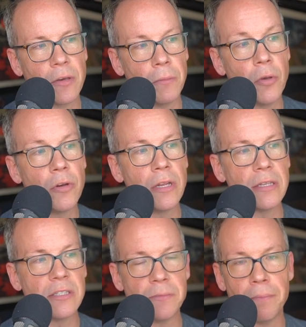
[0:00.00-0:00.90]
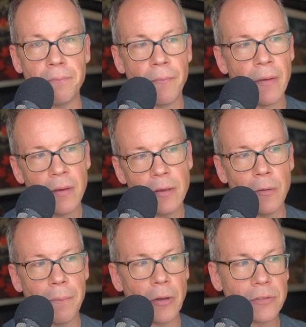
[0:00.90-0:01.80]
communities, these
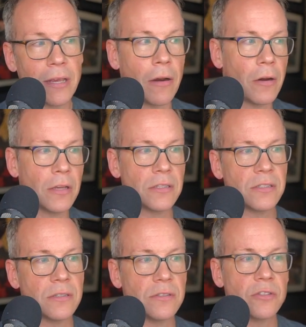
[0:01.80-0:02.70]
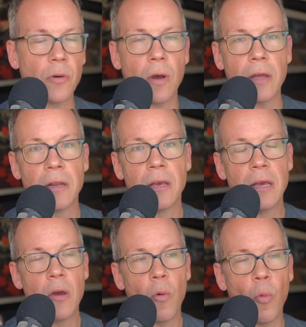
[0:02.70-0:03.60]
you know belterras and so on,
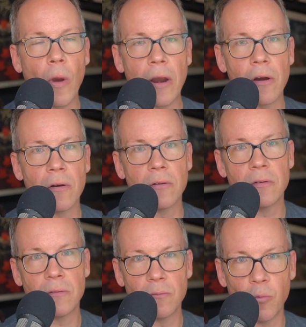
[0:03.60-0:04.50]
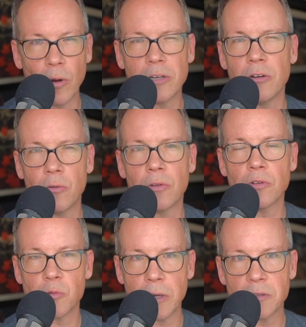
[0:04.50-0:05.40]
where what to do with
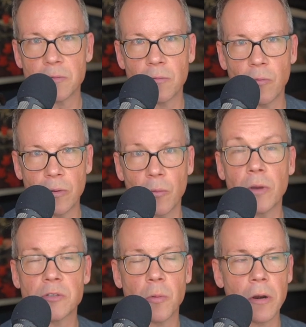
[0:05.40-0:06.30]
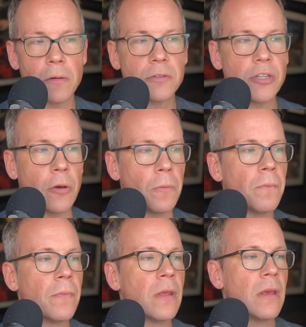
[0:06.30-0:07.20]
those waste with the wastewater.
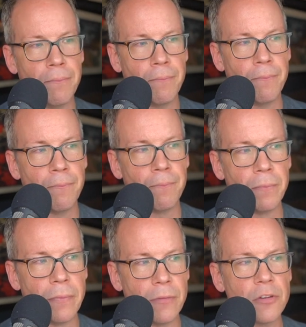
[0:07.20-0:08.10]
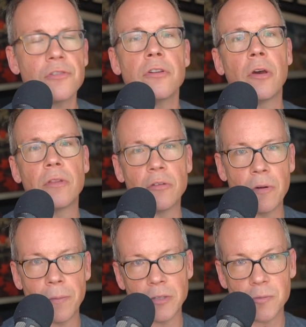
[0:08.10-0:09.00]
So just know that
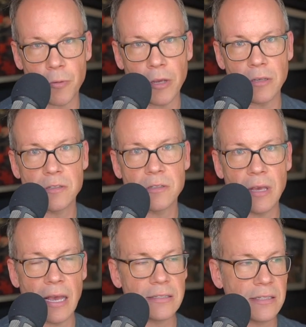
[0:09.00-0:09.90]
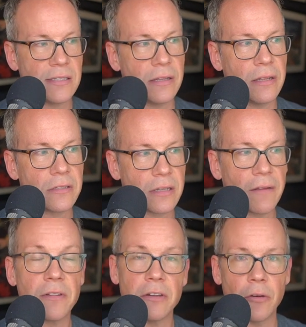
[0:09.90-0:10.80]
Dripping Springs as a city is going to have
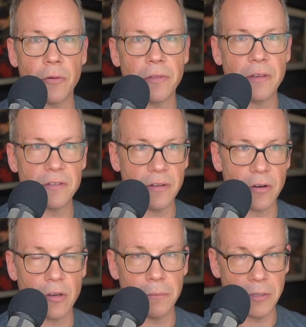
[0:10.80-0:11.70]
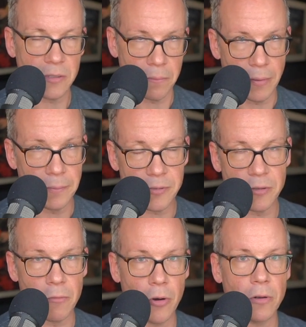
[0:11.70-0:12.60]
to deal with this, and there could be some bumps in the
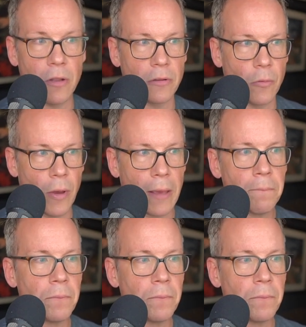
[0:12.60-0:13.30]
road along the way.